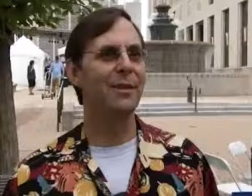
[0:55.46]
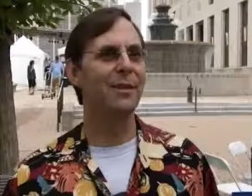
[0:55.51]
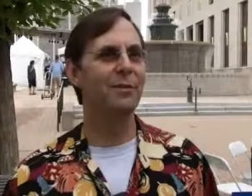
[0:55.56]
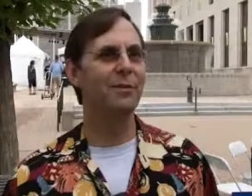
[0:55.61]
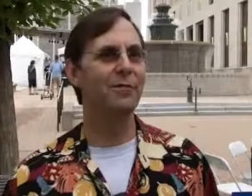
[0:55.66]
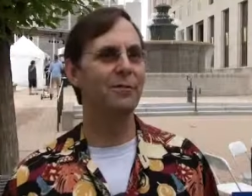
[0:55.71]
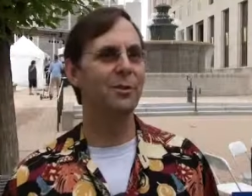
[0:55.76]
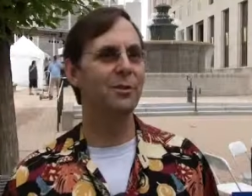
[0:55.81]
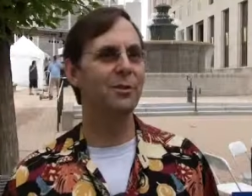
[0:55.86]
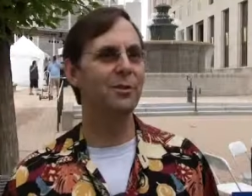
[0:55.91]
The
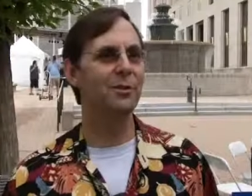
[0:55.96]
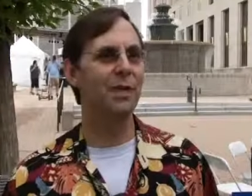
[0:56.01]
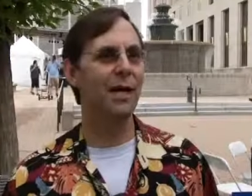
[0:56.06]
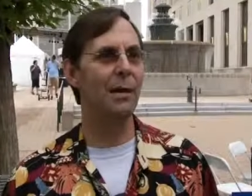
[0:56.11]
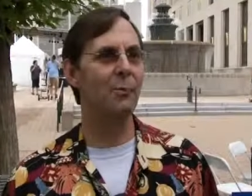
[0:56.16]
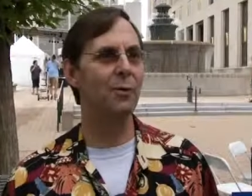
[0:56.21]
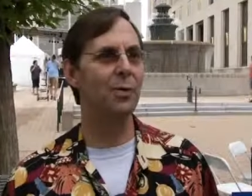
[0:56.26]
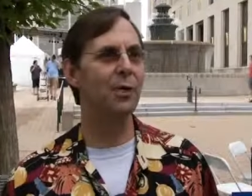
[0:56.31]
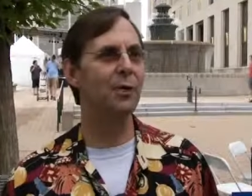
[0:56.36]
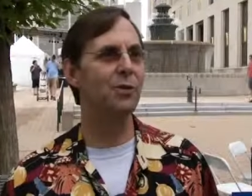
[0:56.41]
first
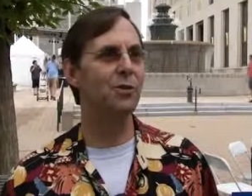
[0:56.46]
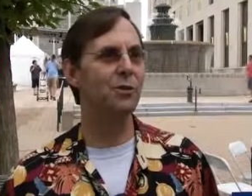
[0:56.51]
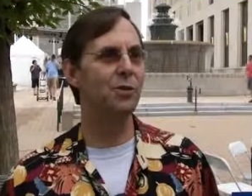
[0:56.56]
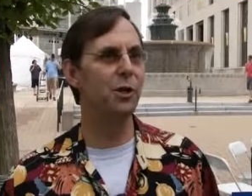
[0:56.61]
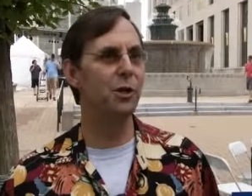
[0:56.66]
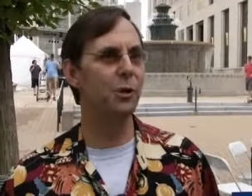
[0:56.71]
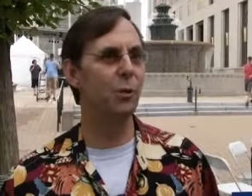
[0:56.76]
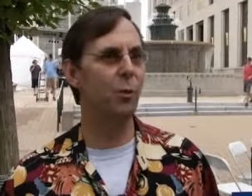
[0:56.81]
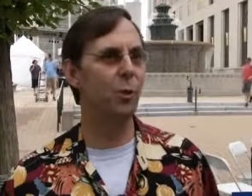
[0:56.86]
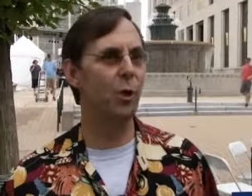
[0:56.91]
time we did a
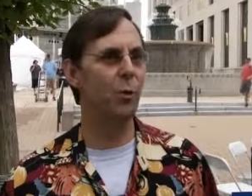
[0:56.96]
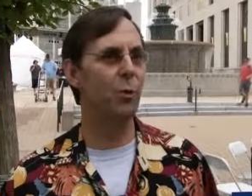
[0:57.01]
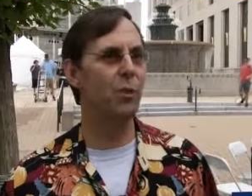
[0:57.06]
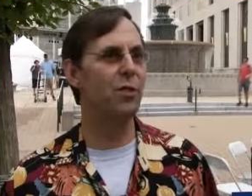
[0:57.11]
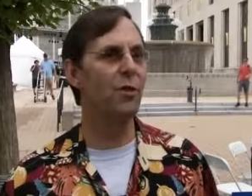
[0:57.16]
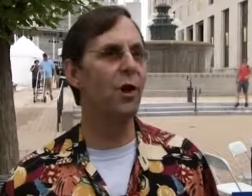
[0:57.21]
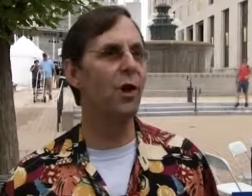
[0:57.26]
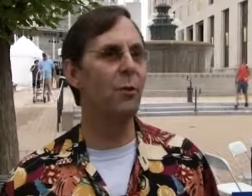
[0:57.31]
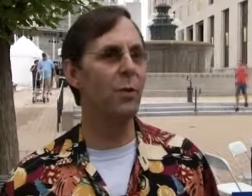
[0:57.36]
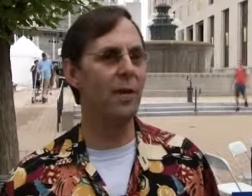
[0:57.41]
show where we
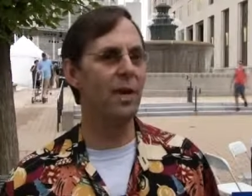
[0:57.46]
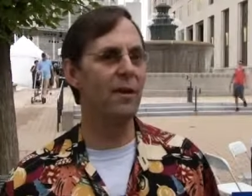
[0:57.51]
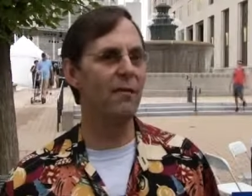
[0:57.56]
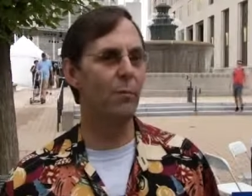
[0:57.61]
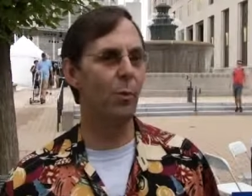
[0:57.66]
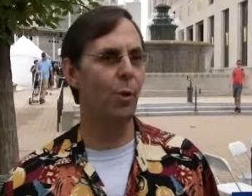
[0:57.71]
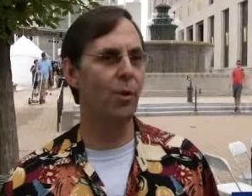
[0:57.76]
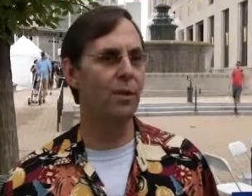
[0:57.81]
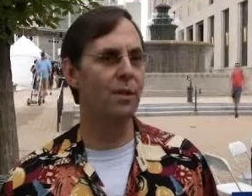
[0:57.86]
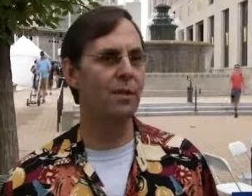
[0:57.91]
thought we'd have
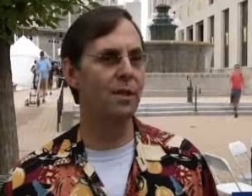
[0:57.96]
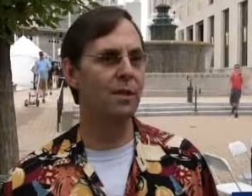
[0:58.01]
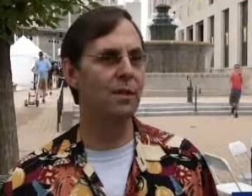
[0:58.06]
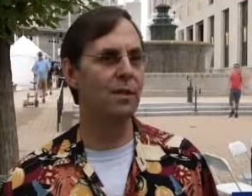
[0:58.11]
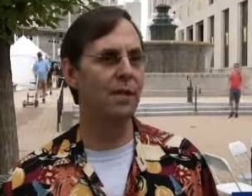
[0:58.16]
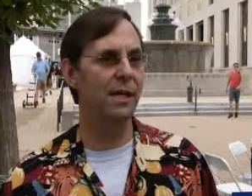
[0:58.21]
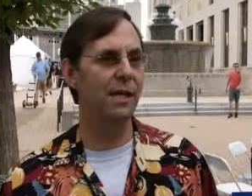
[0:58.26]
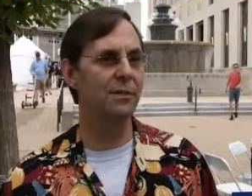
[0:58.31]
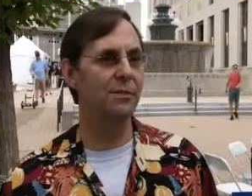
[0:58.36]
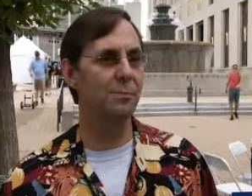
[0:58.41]
more than
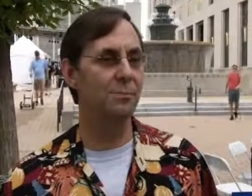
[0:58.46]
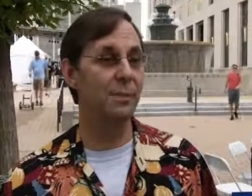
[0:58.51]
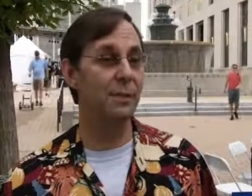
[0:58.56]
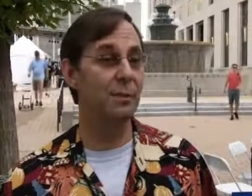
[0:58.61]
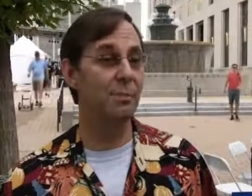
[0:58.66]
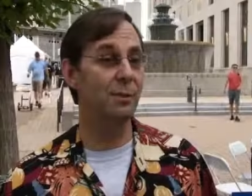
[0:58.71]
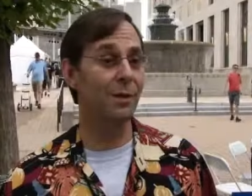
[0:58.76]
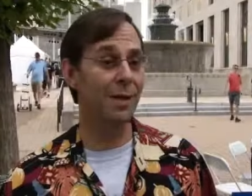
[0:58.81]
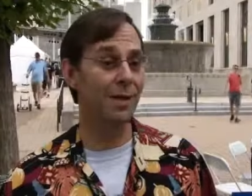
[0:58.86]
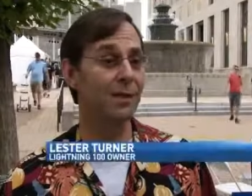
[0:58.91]
10,000
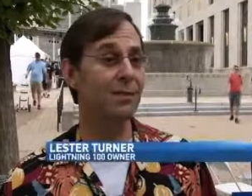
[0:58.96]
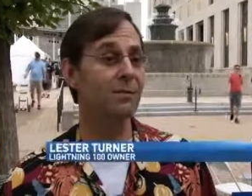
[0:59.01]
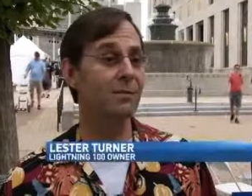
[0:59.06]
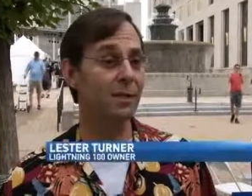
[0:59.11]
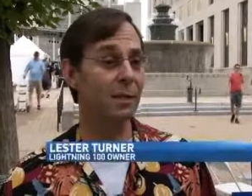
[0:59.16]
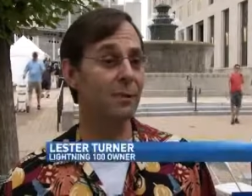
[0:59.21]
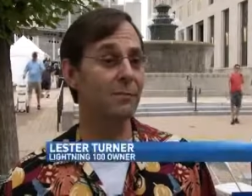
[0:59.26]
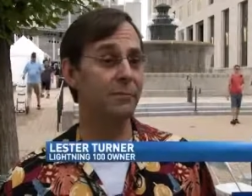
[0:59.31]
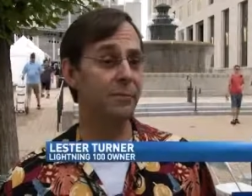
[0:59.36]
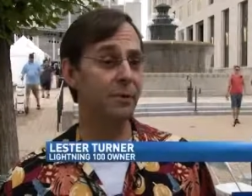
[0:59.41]
people, I didn't
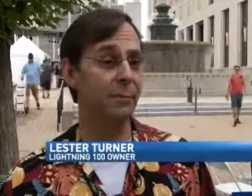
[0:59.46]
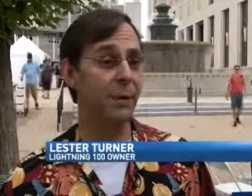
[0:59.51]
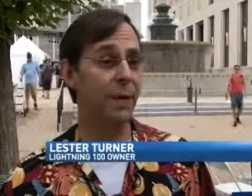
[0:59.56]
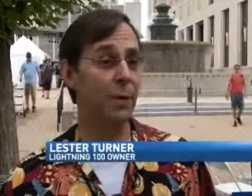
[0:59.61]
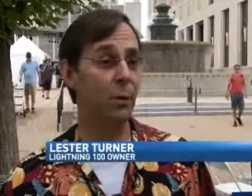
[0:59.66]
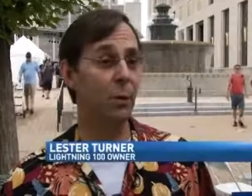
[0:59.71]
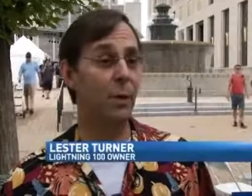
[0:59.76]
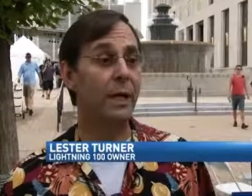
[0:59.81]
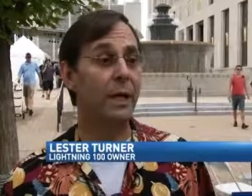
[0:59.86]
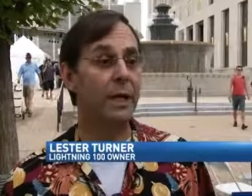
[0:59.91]
sleep for about
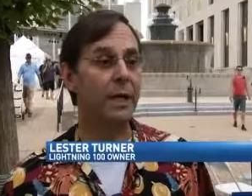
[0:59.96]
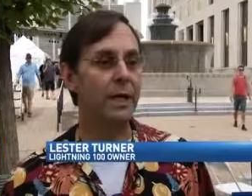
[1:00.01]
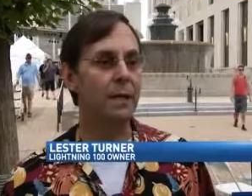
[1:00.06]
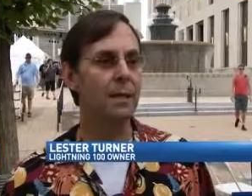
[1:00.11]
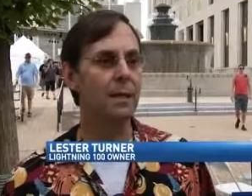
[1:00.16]
a week.